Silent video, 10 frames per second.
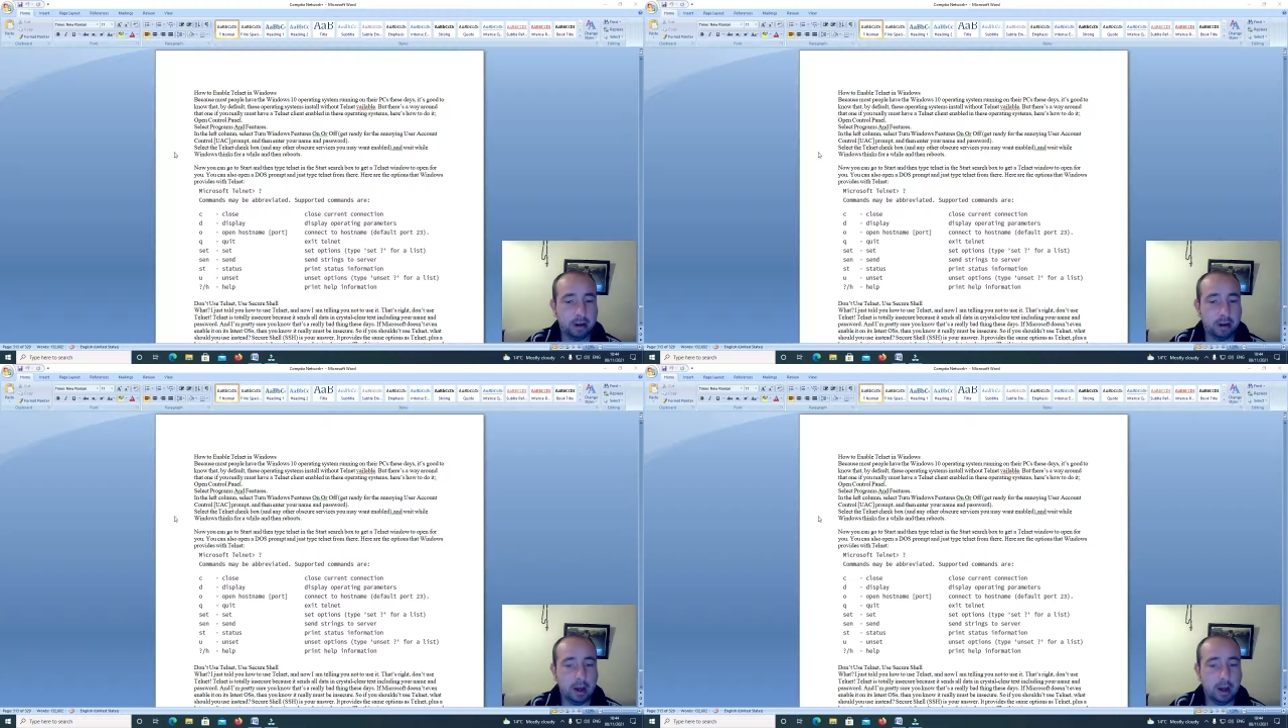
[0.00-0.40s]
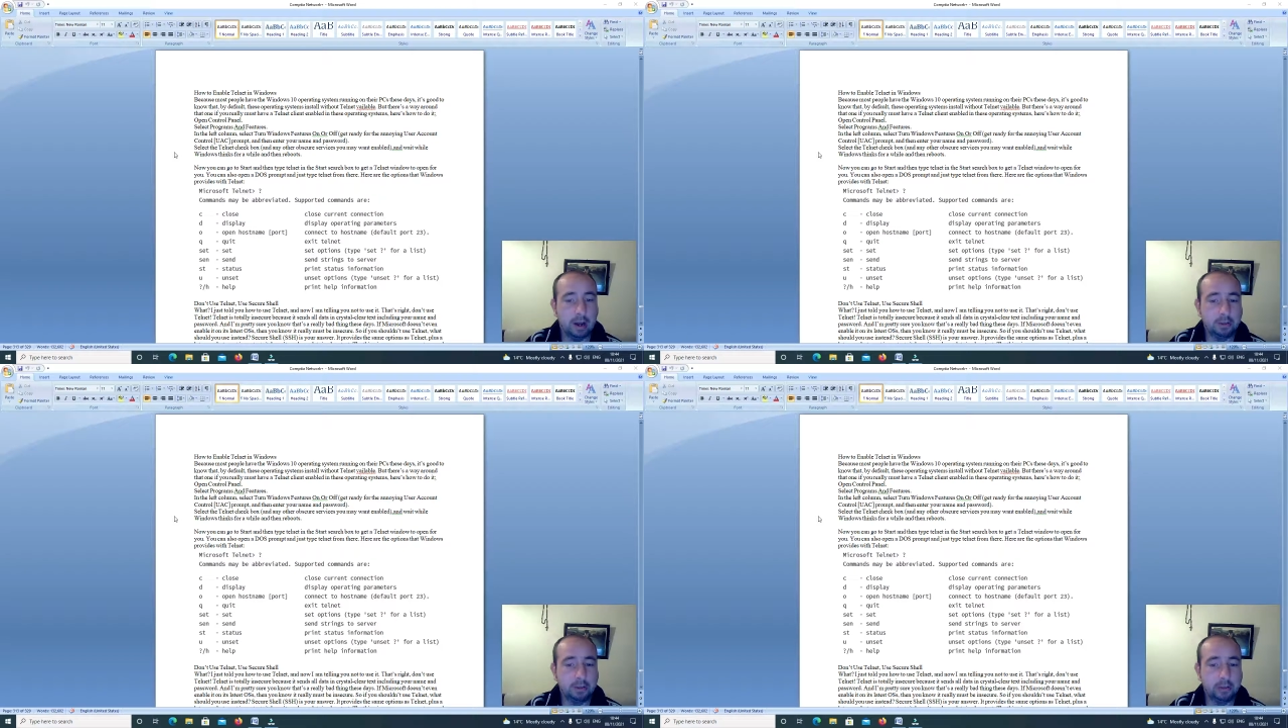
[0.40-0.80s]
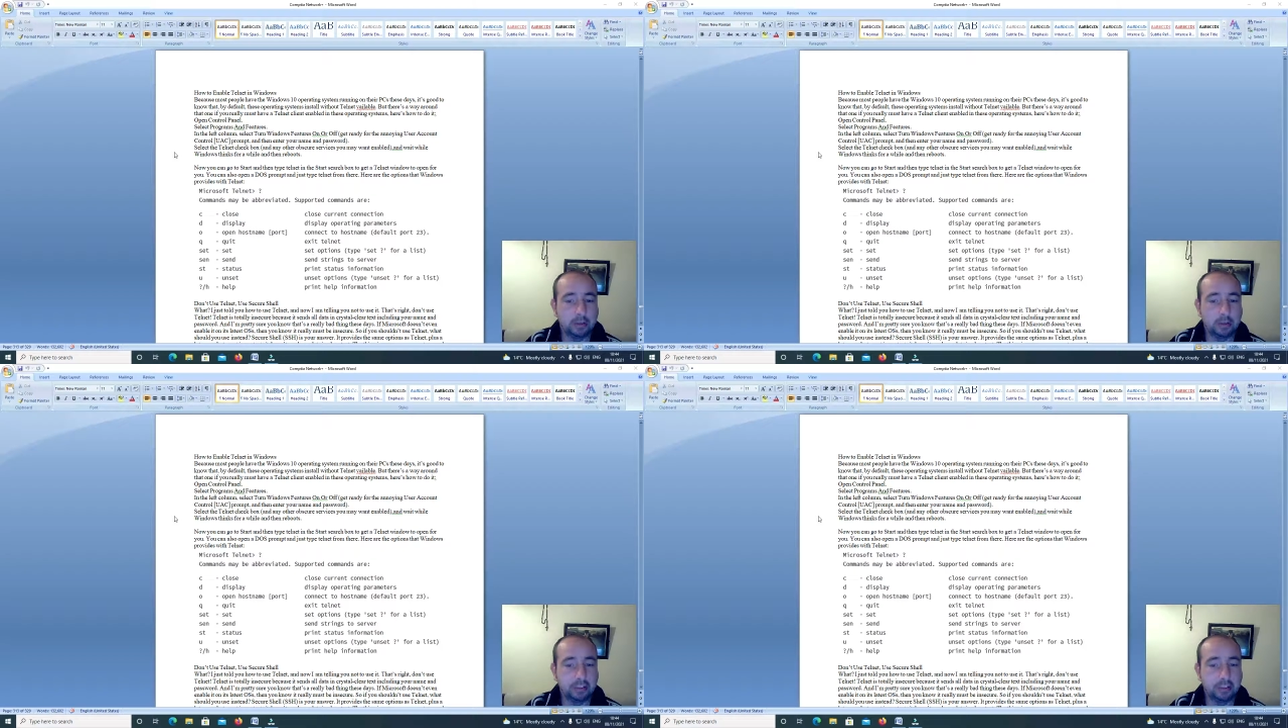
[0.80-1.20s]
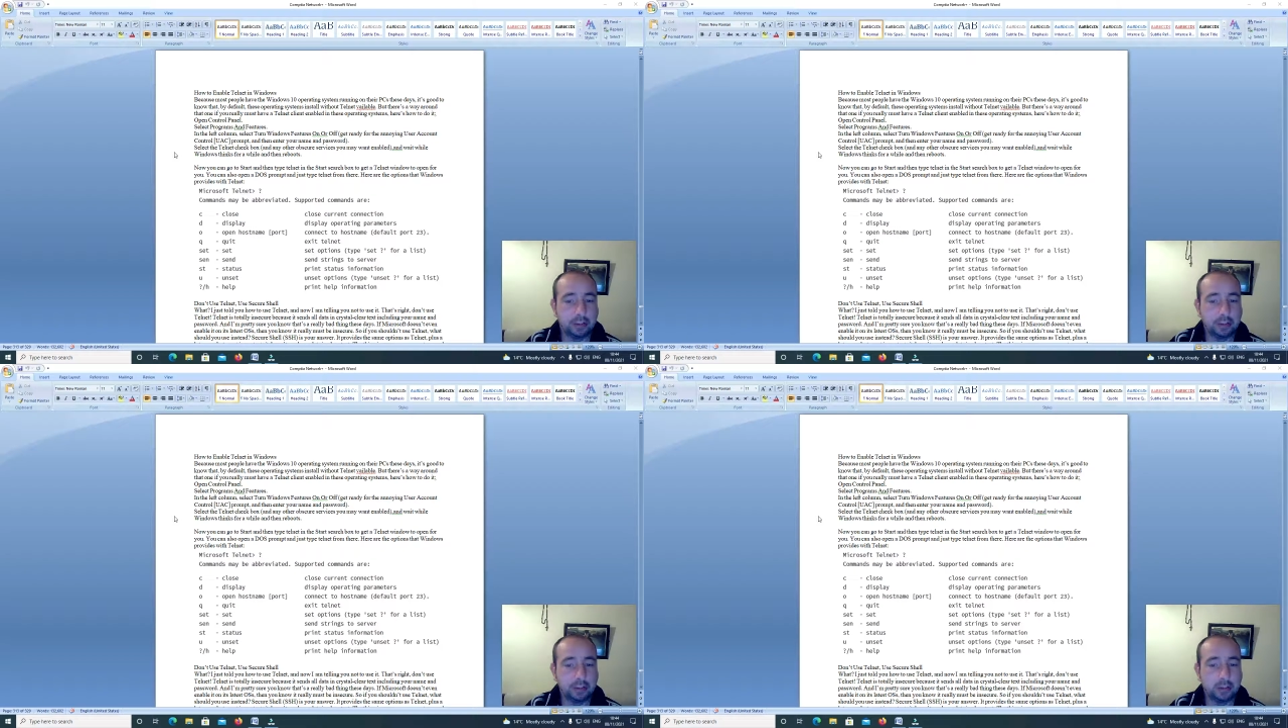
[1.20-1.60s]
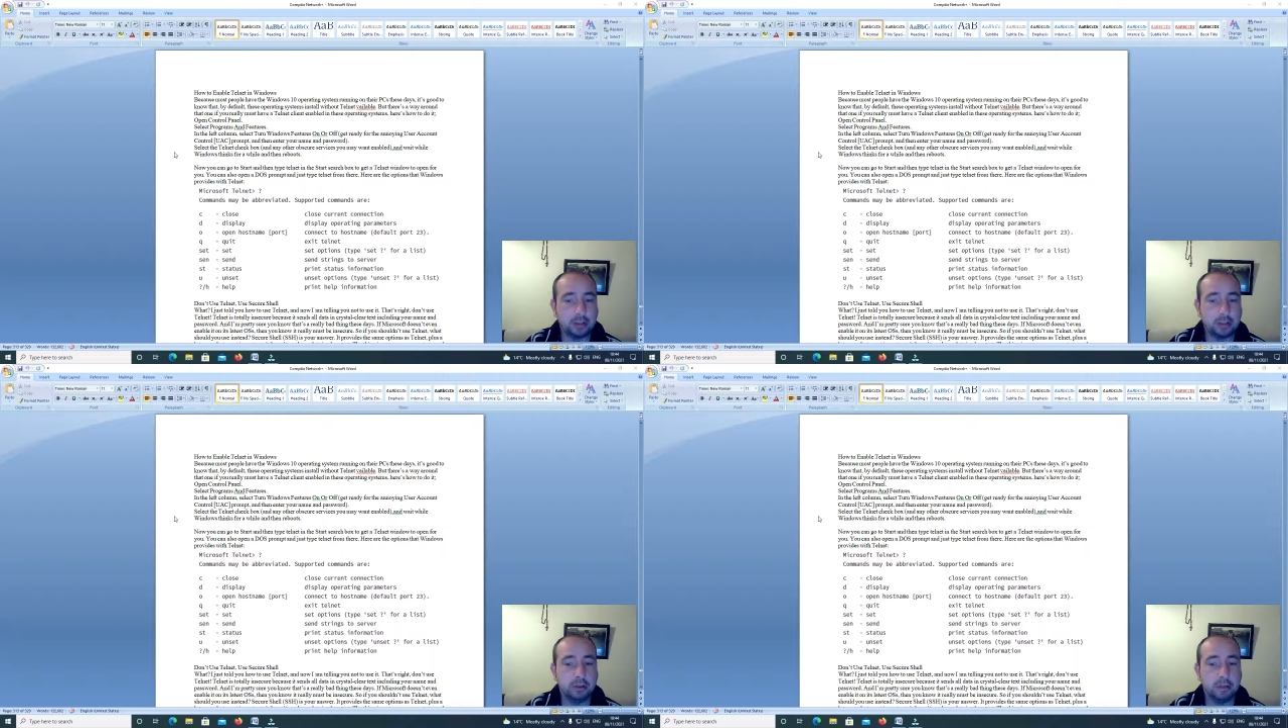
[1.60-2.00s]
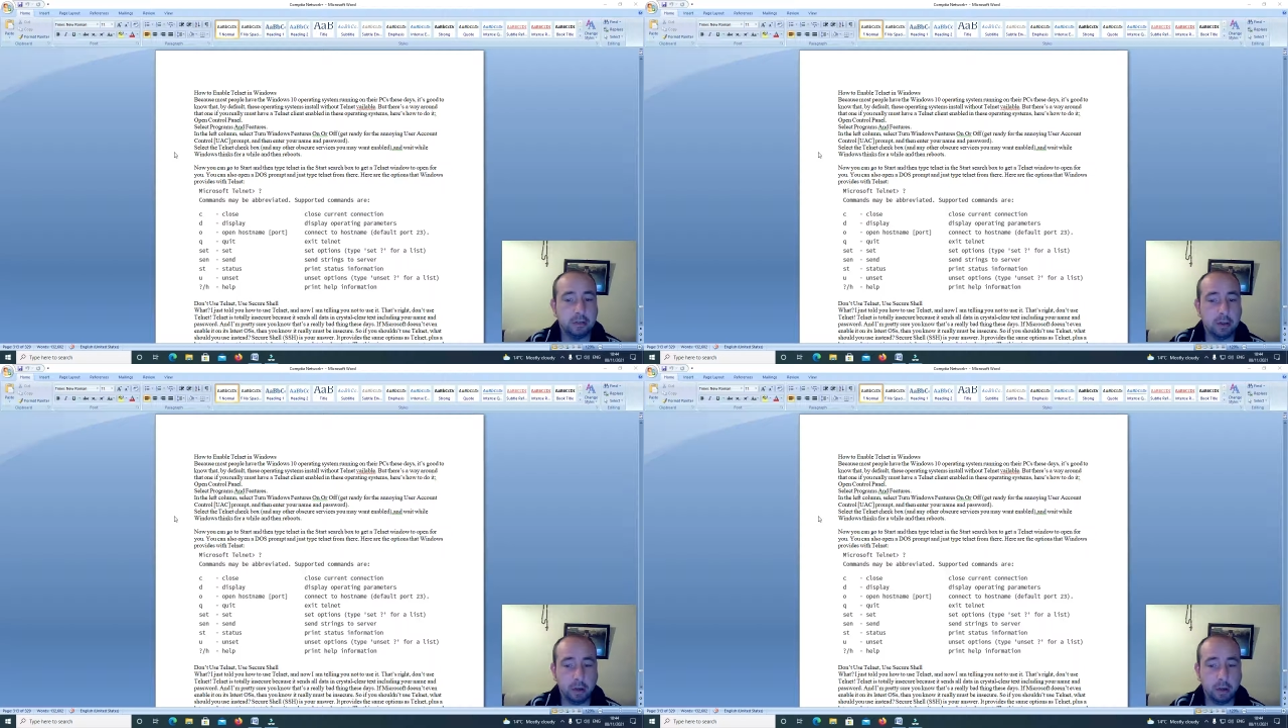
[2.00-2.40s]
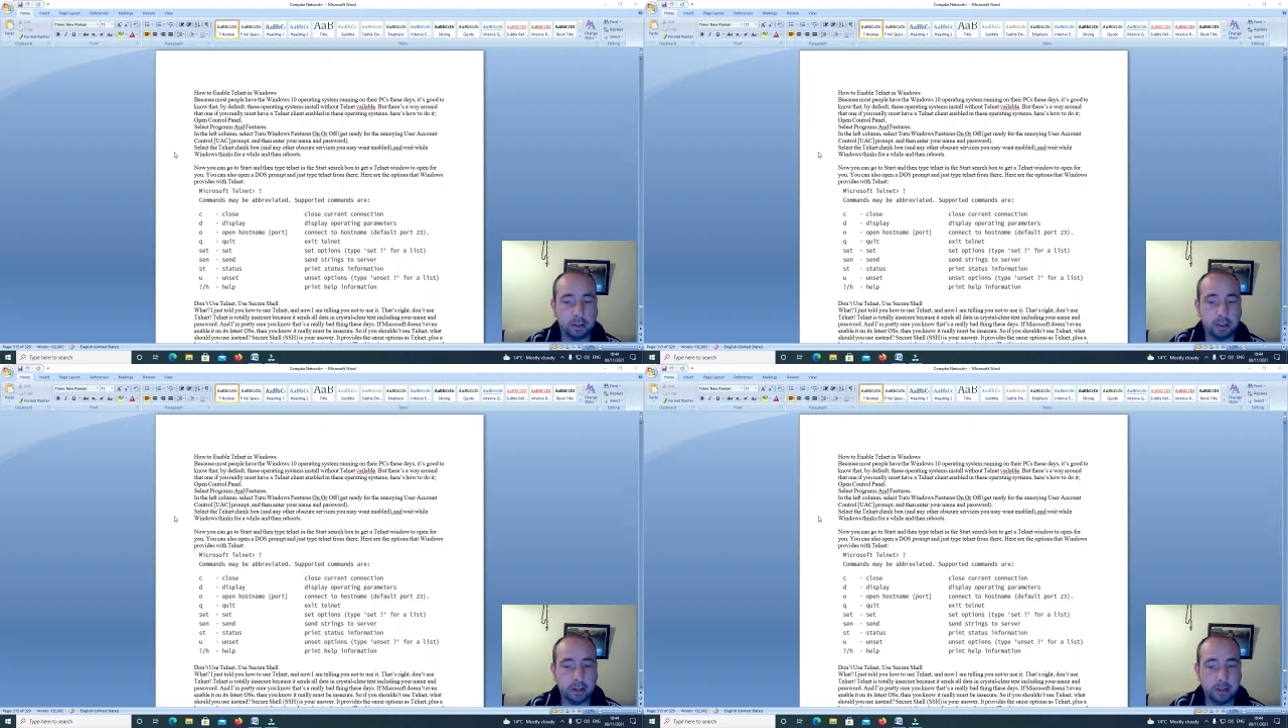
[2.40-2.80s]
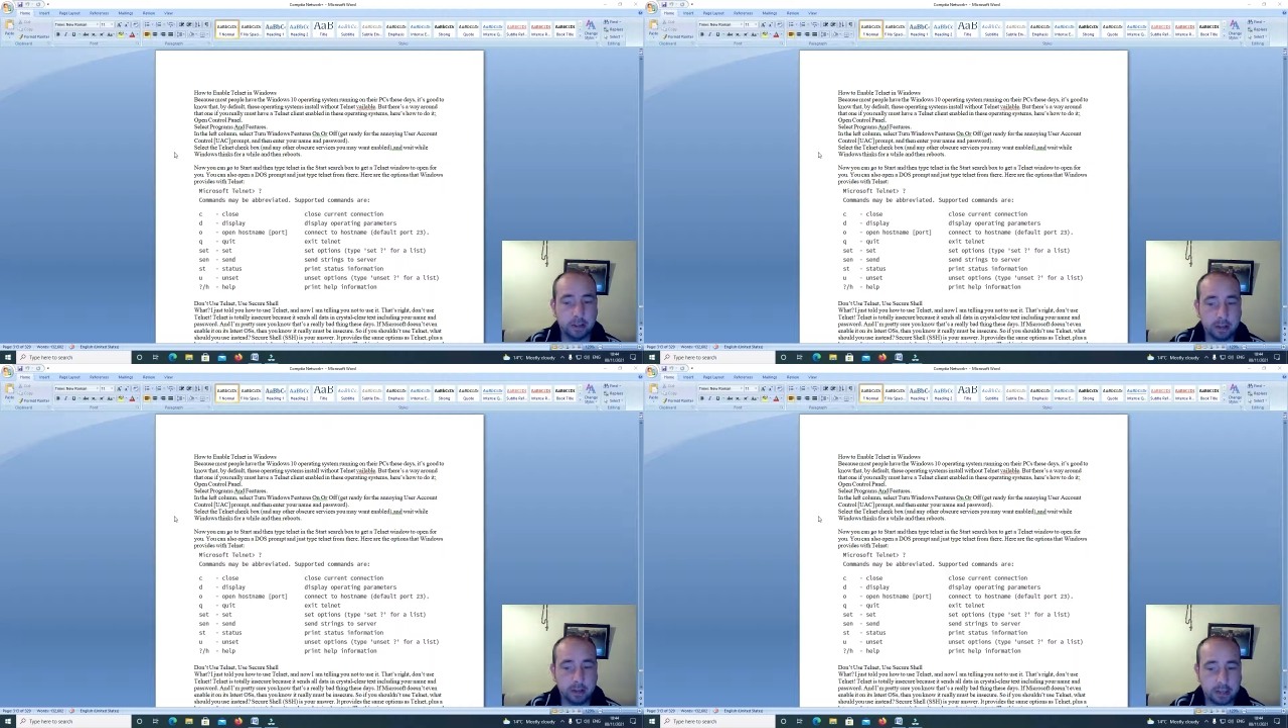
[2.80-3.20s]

obscure services you may want enabled,